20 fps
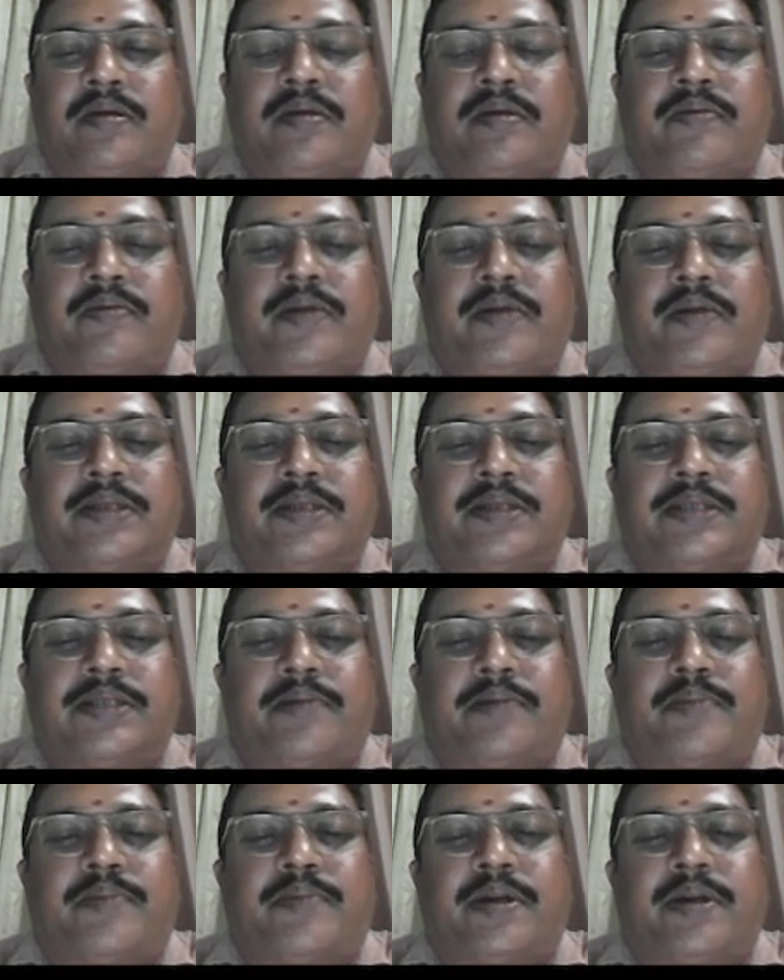For
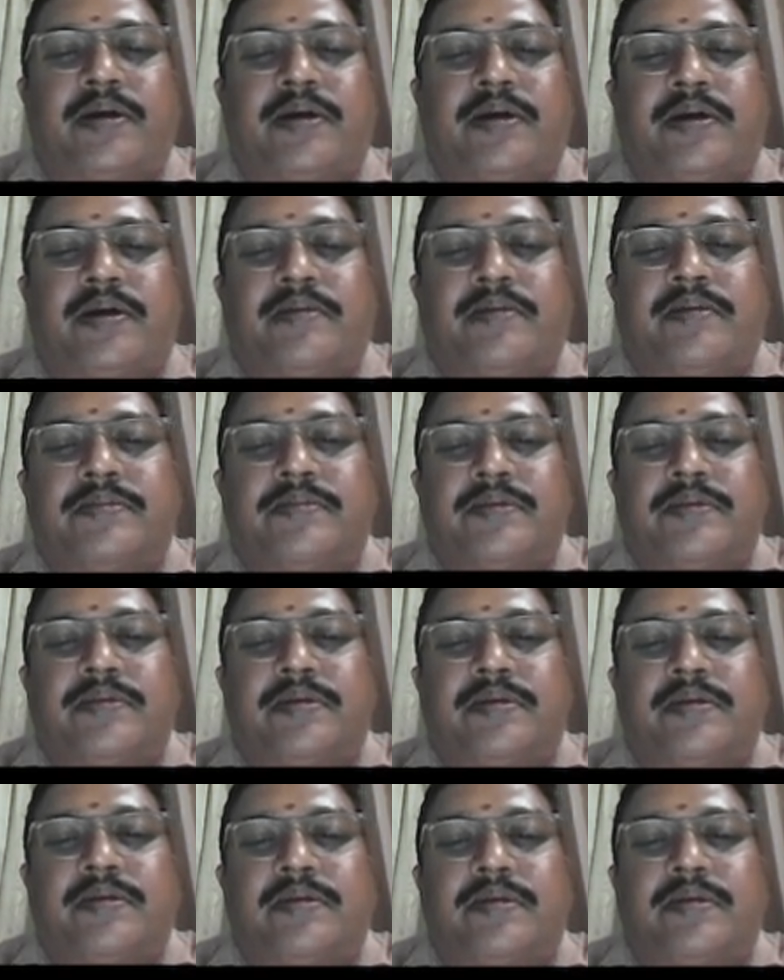example,
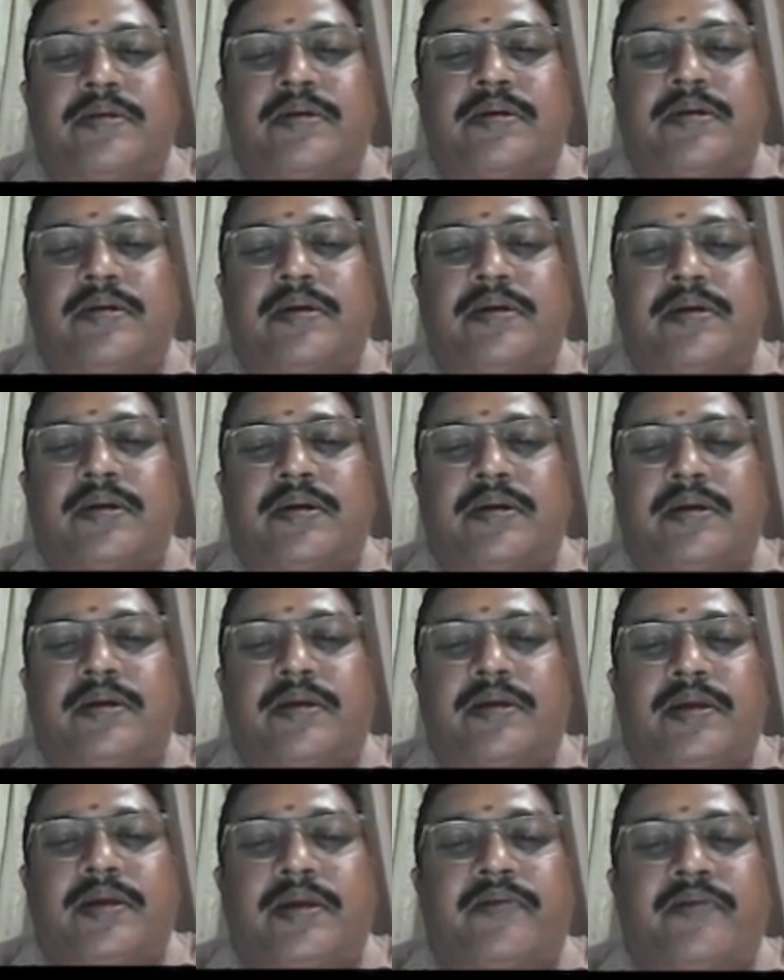
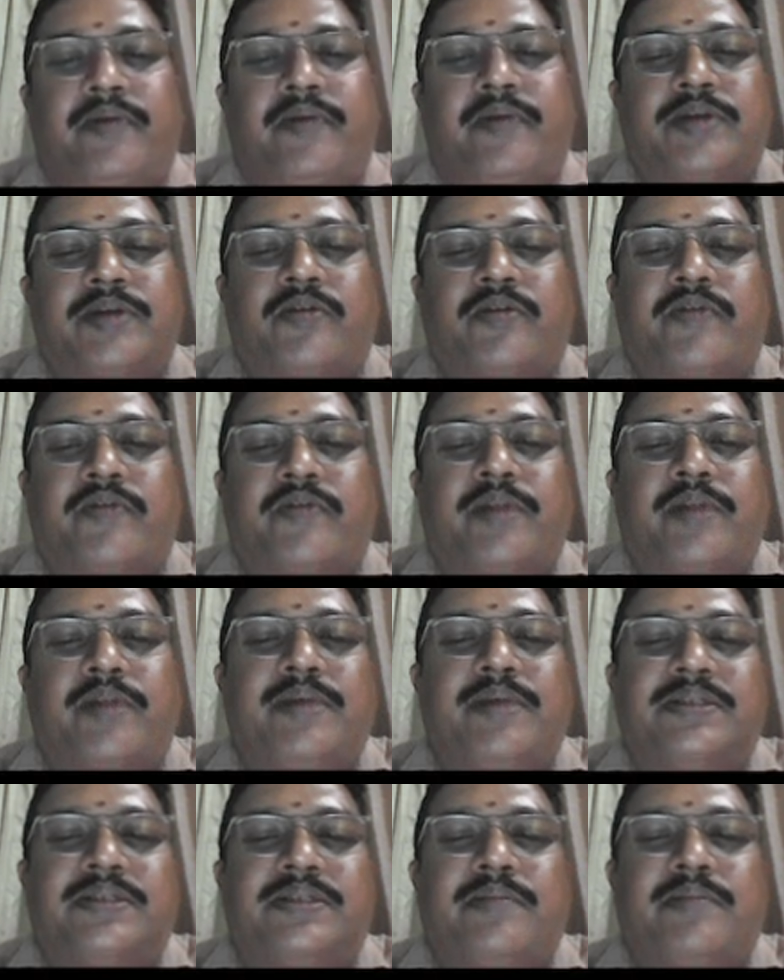if a software
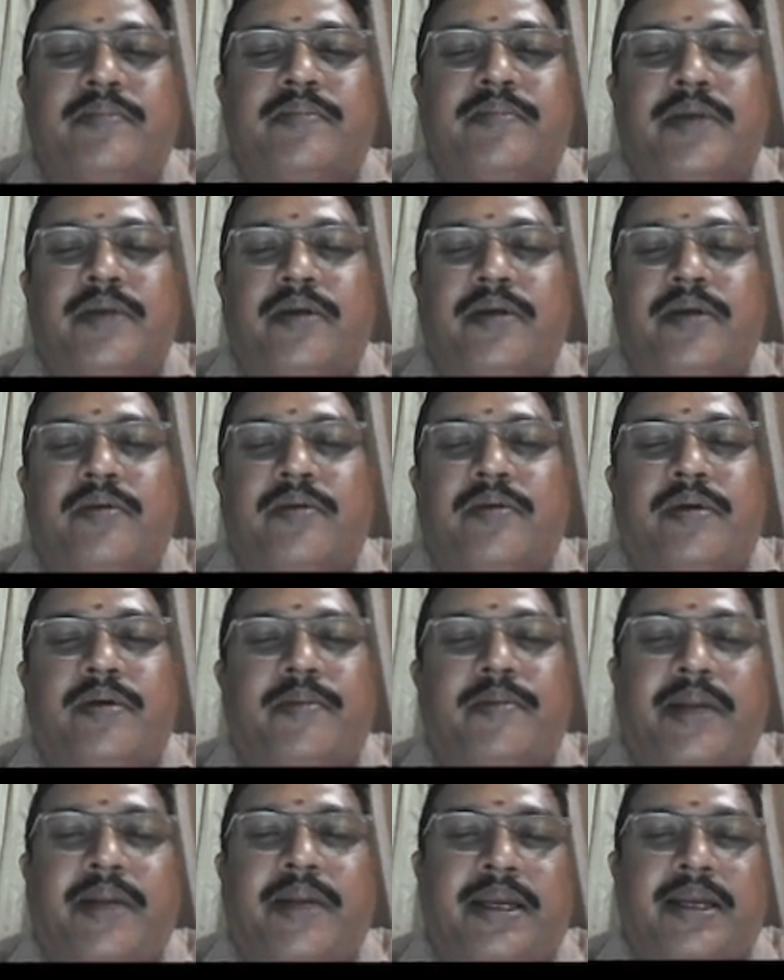based
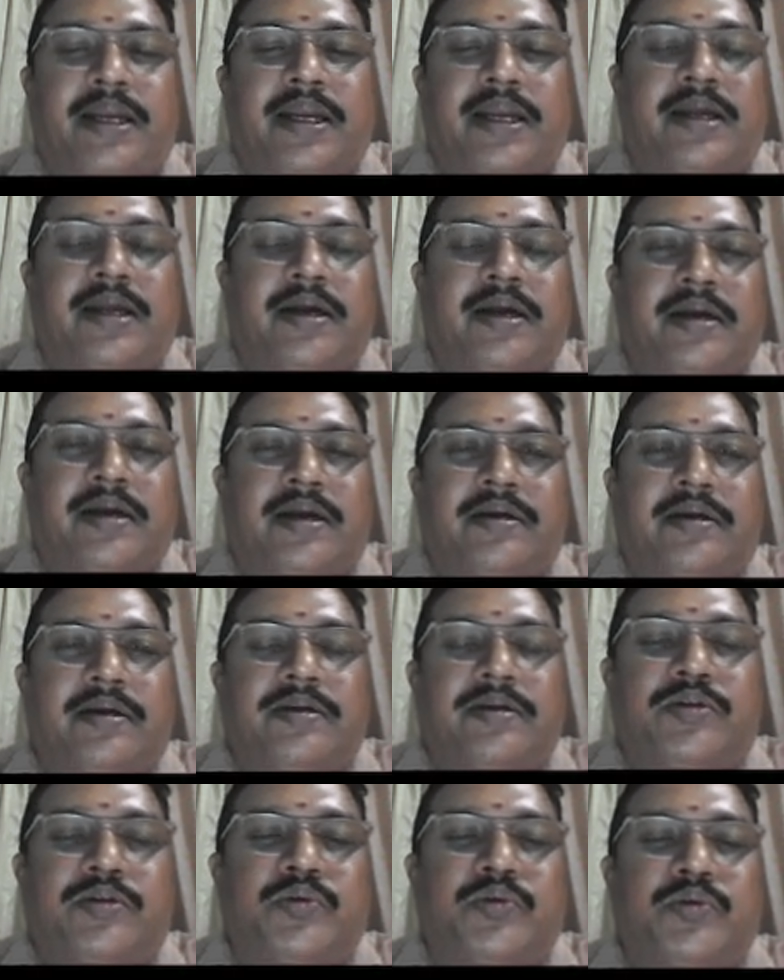medical
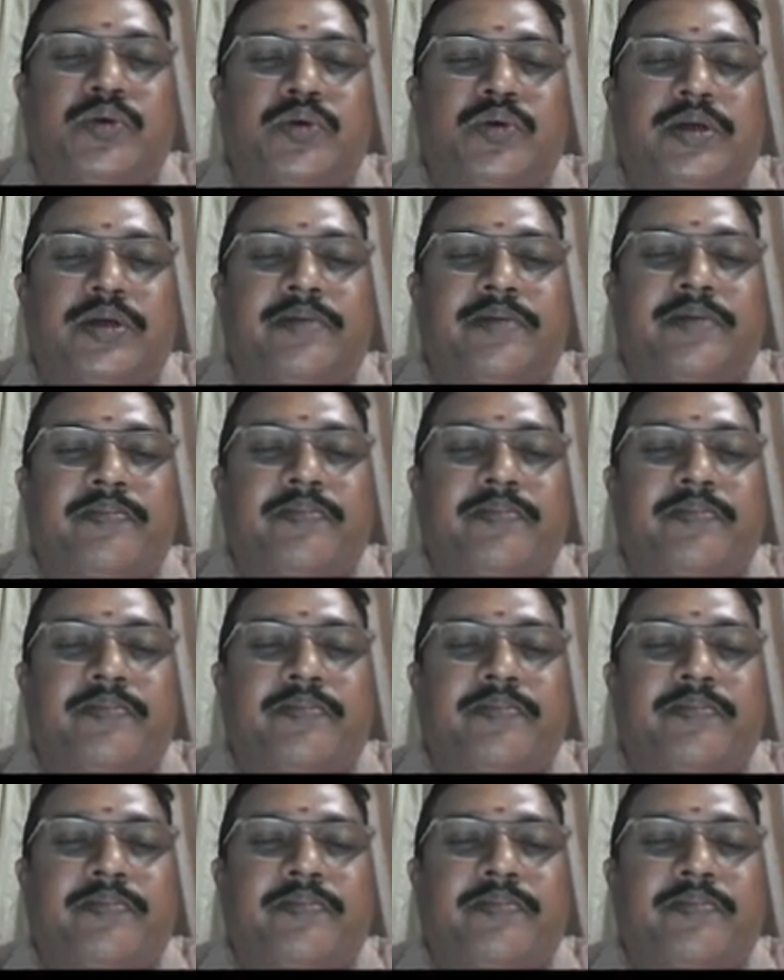tool,